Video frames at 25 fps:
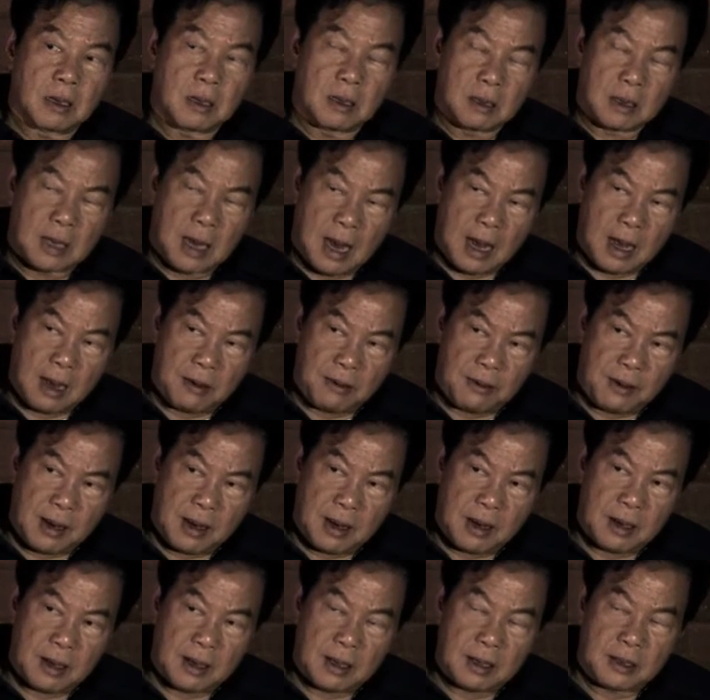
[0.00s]

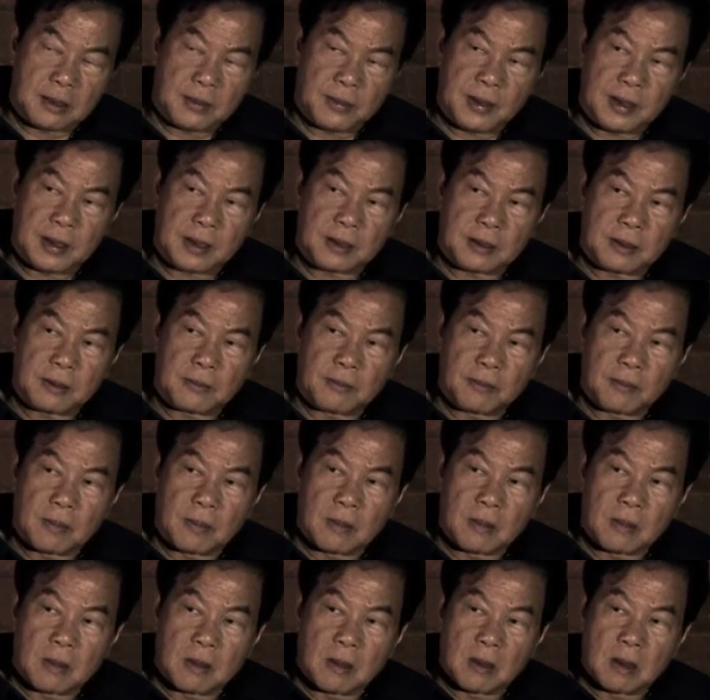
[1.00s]
diarrhea a little bit.
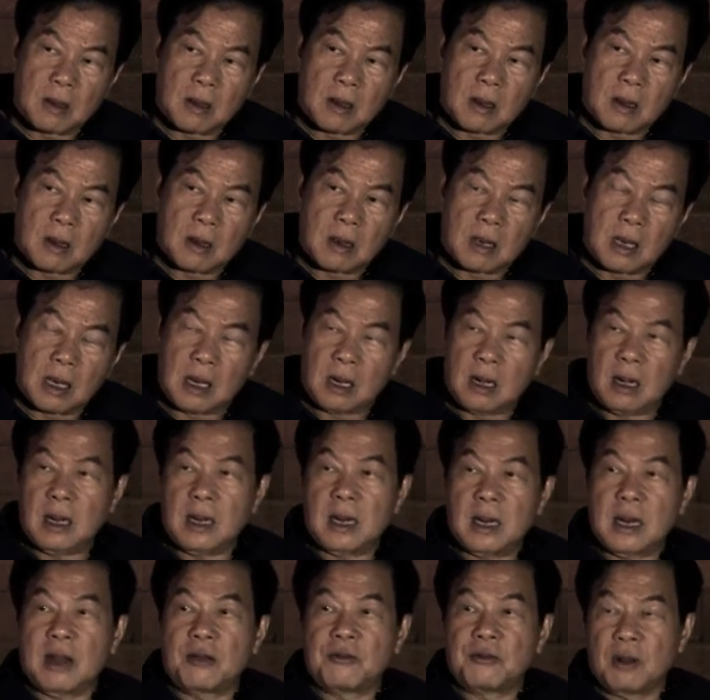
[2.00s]
It
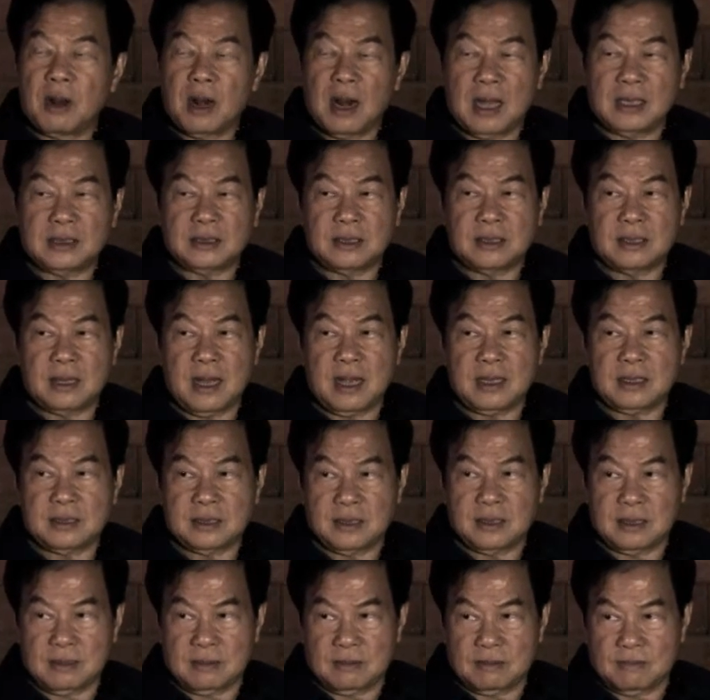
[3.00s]
cleans out your large
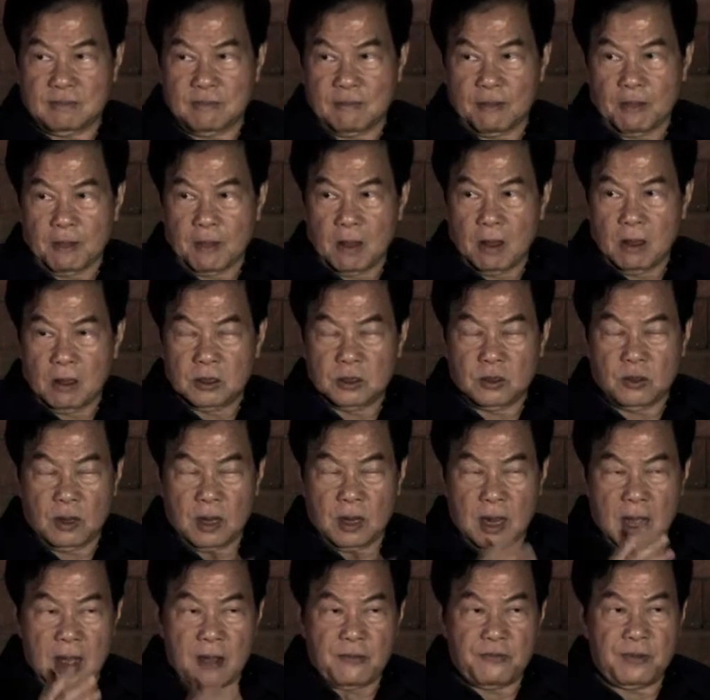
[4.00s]
intestine. So
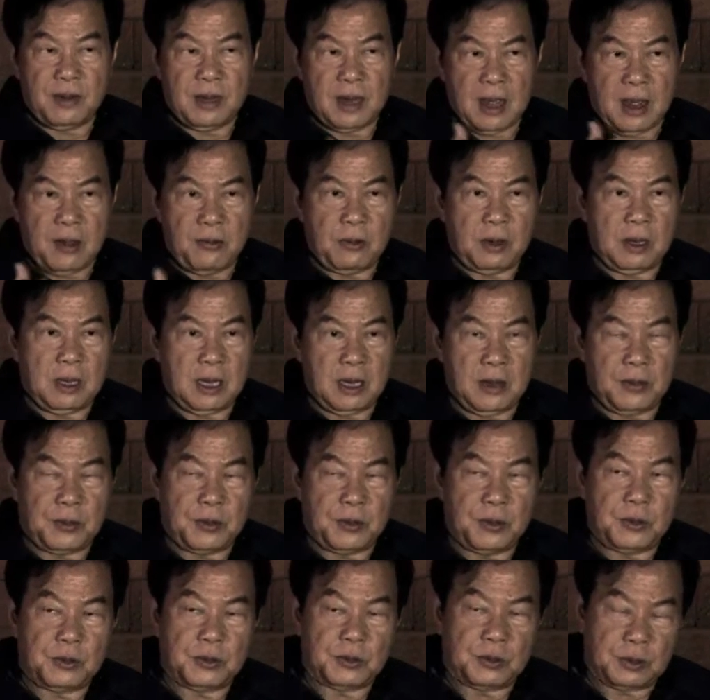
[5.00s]
every day we give
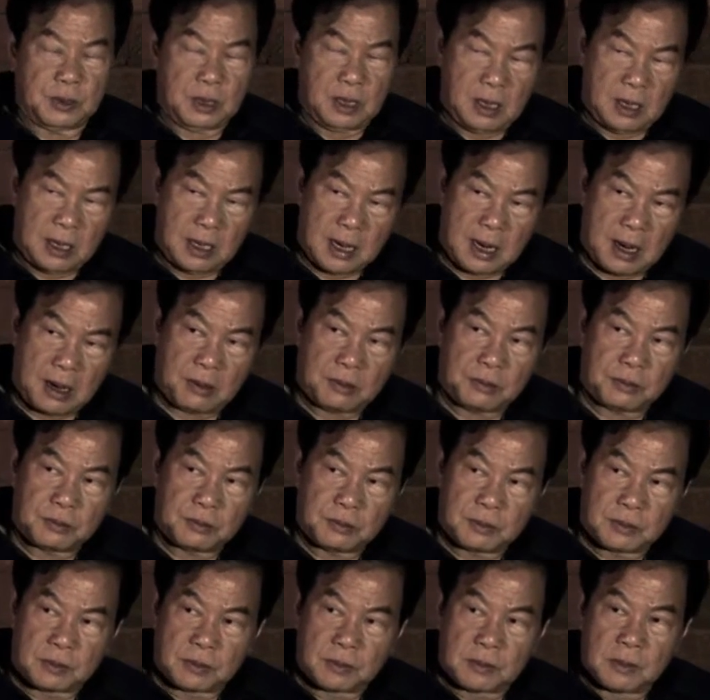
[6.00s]
you to clean out.
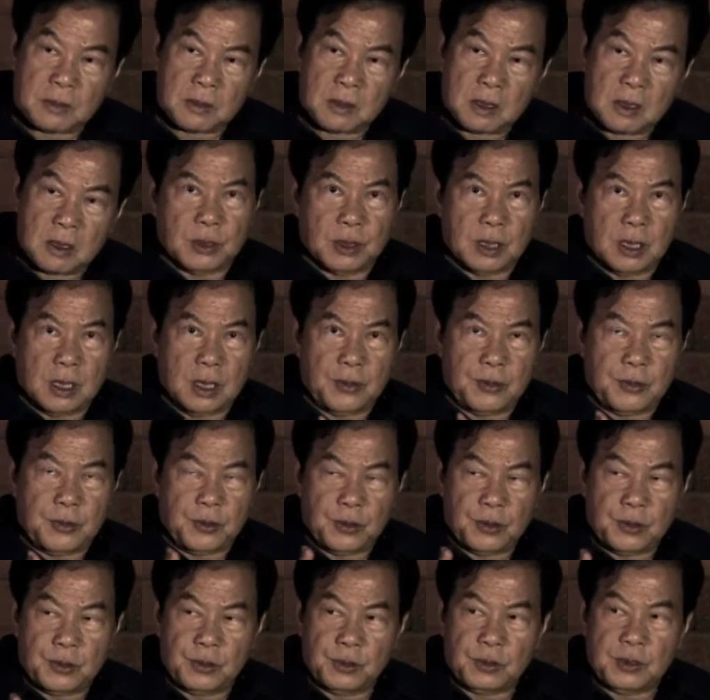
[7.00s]
If you
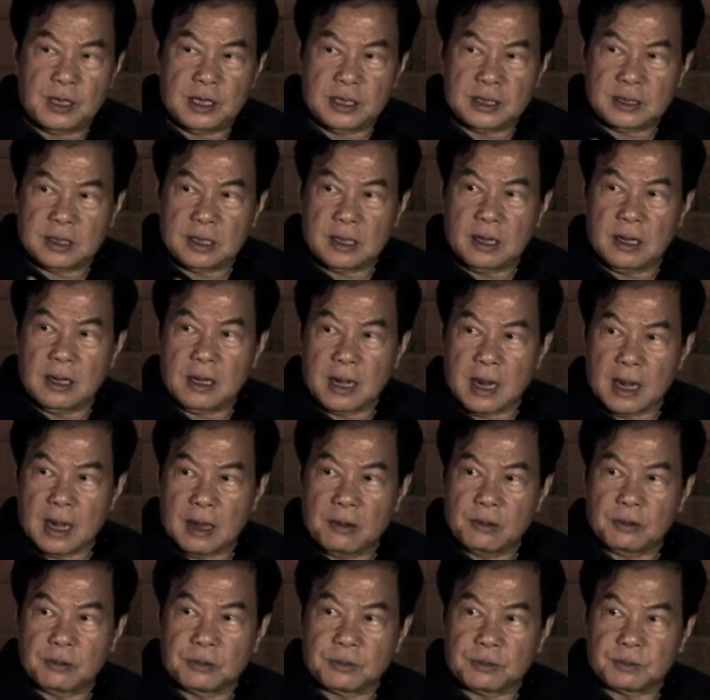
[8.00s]
do this clean
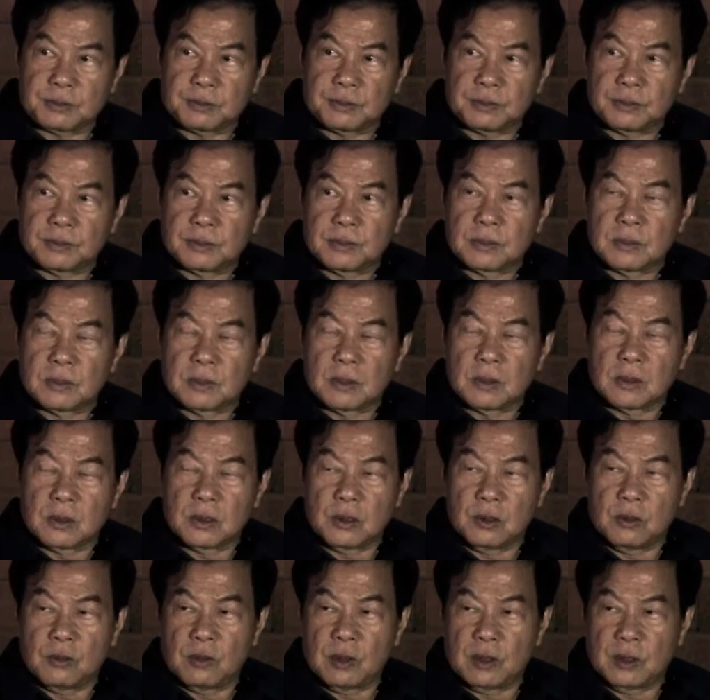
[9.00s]
out,
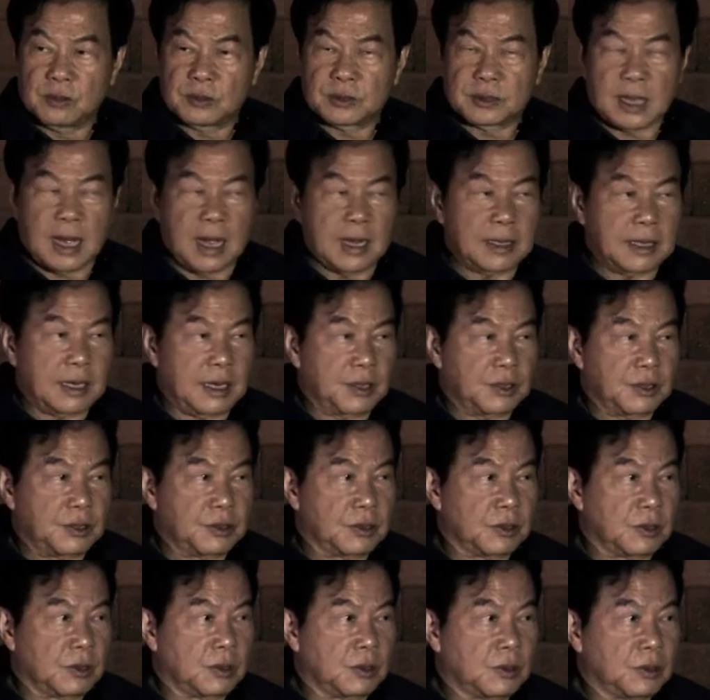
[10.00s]
you will start
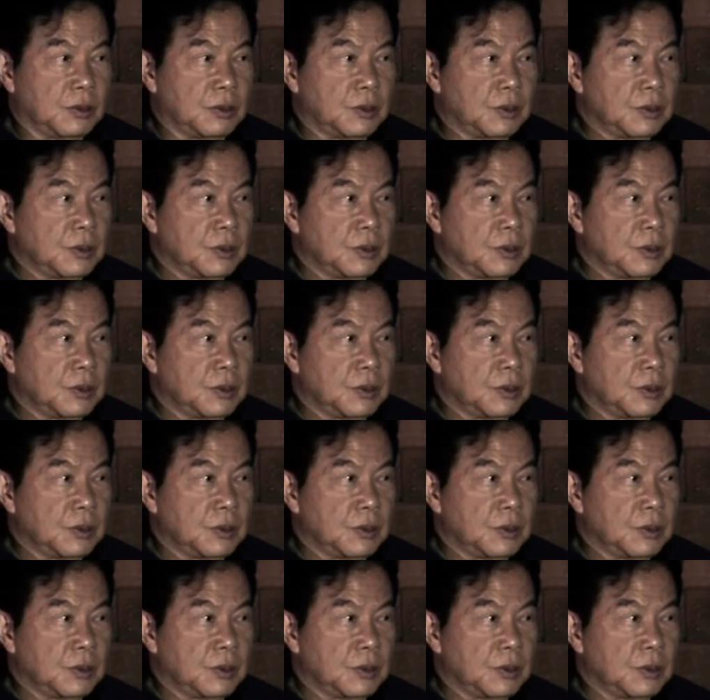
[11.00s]
to